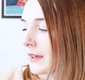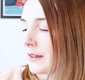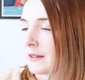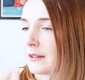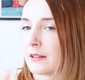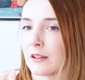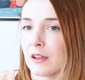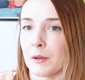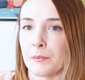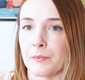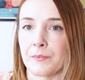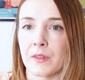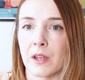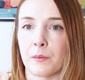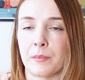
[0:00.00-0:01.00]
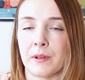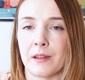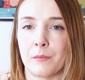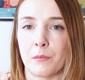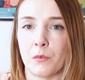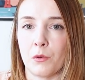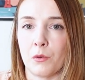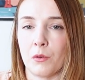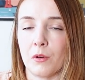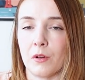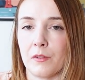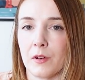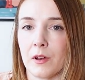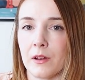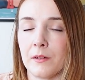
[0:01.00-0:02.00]
and a bit more
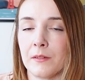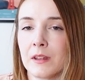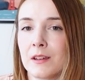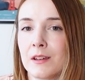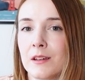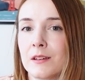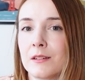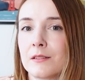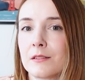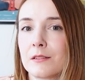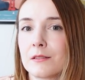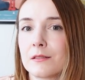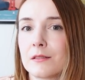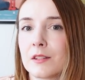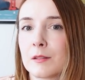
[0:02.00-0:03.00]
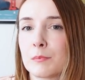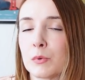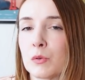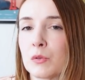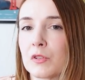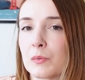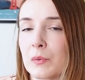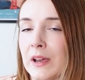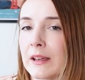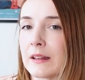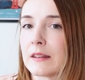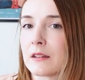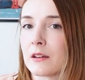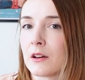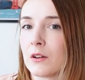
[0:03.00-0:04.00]
of a sportswear
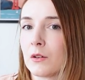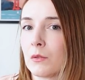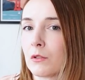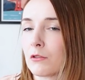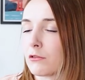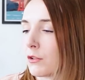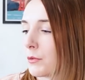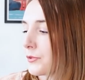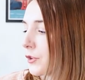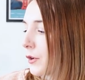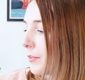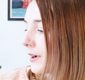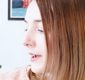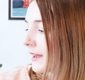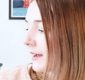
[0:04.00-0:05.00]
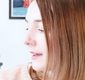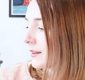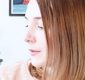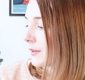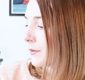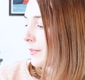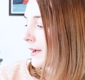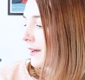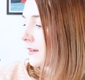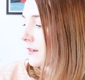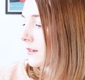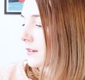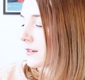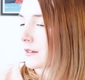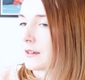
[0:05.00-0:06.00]
style crop top, I guess, with a
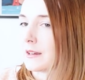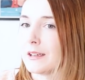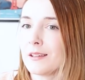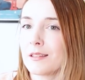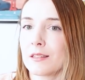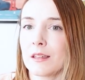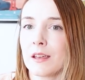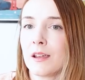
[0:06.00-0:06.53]
band underneath.